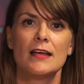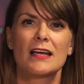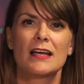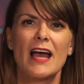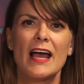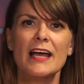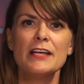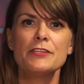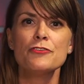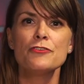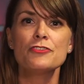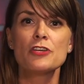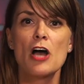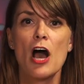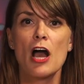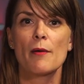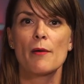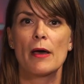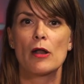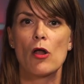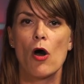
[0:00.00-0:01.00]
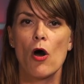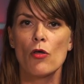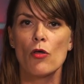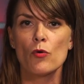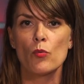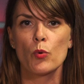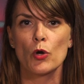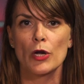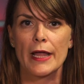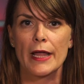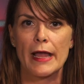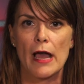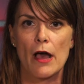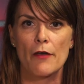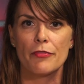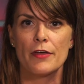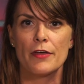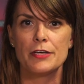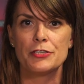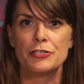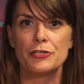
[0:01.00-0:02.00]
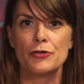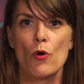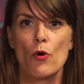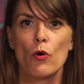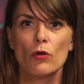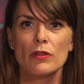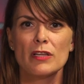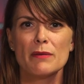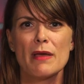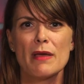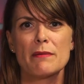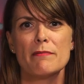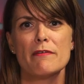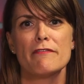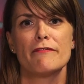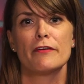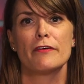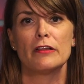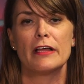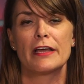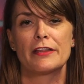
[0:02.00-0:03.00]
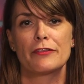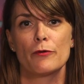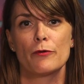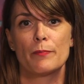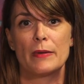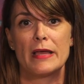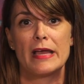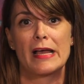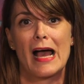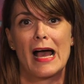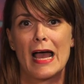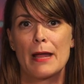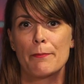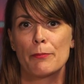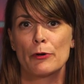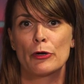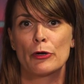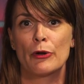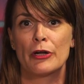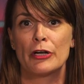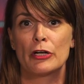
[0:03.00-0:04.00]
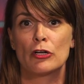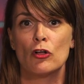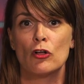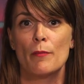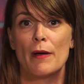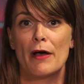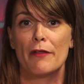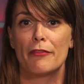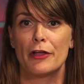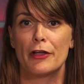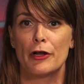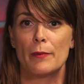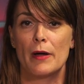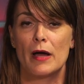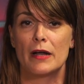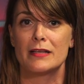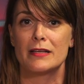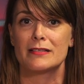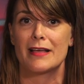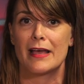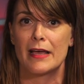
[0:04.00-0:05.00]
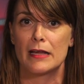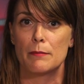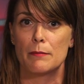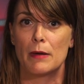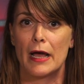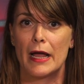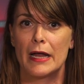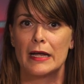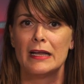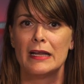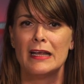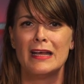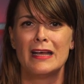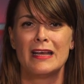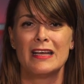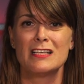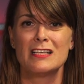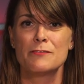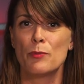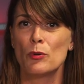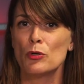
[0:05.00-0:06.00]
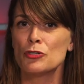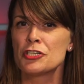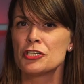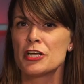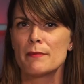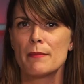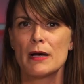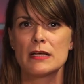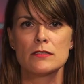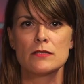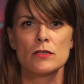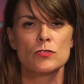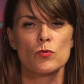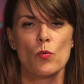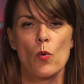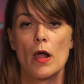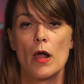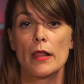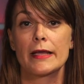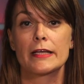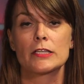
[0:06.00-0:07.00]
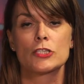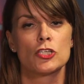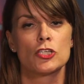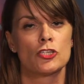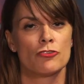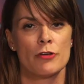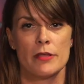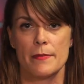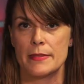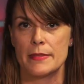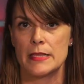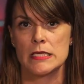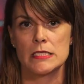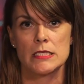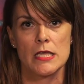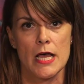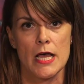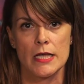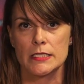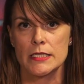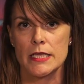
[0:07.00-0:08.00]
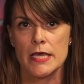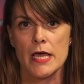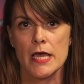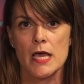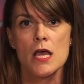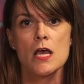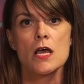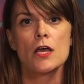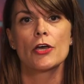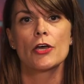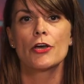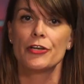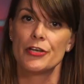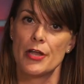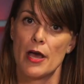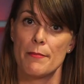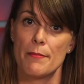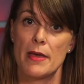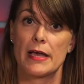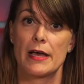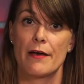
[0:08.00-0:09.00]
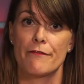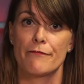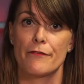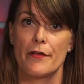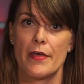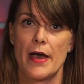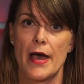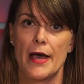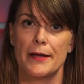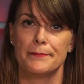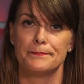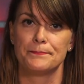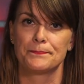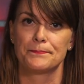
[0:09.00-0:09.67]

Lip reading: Guys who talk about all the working out they do only make me feel like they're being hypercritical about their bodies and mine. His bulging muscles, while extremely sexy, could not make up for that.